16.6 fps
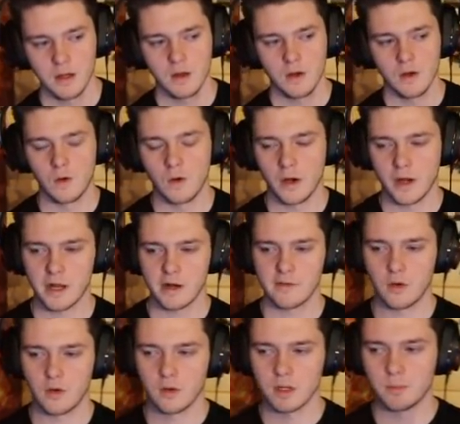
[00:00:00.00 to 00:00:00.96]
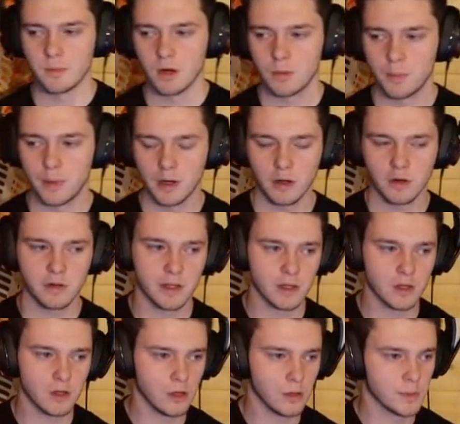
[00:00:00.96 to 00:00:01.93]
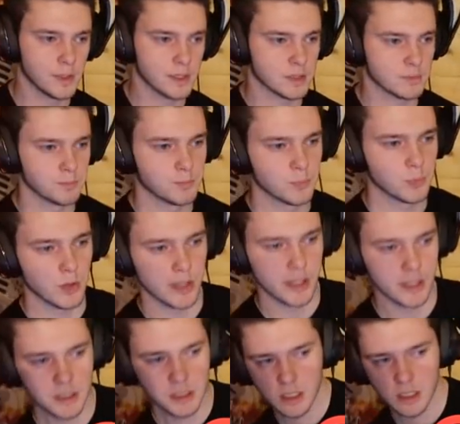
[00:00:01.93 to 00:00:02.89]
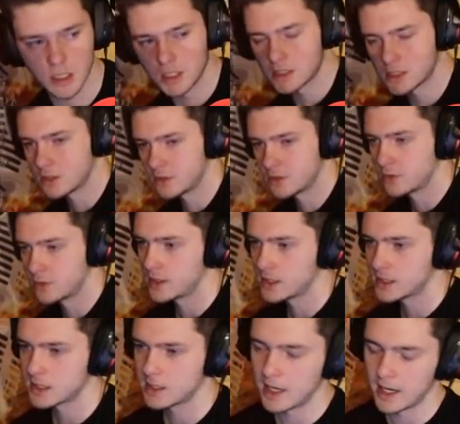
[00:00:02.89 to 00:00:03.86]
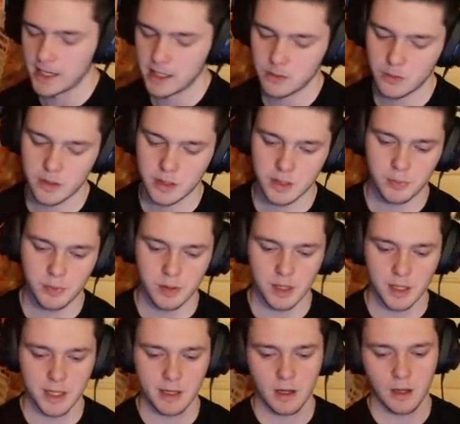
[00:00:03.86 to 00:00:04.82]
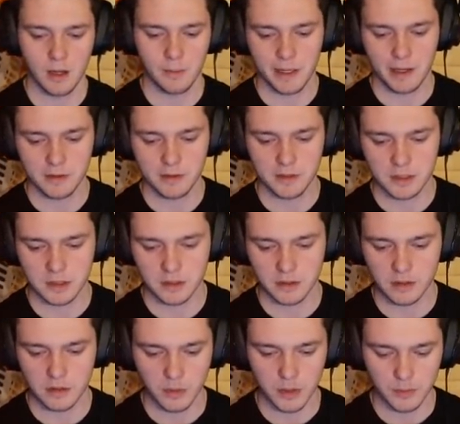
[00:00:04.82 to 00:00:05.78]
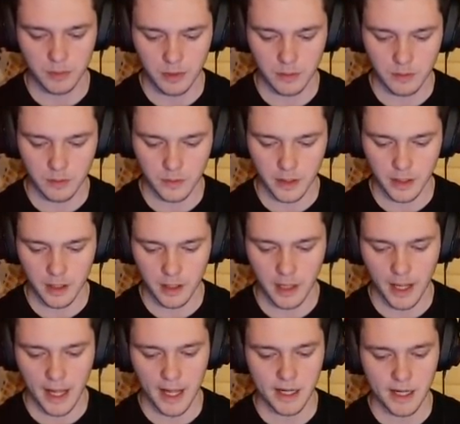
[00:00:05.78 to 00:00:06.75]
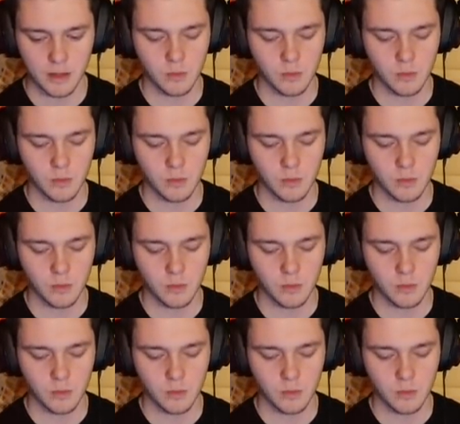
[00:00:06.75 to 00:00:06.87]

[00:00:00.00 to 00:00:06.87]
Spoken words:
or I could have only bar barreled and then golemed at the bridge. So the reason I didn't want to play, I mean, I'll just look at the replay real quick. I didn't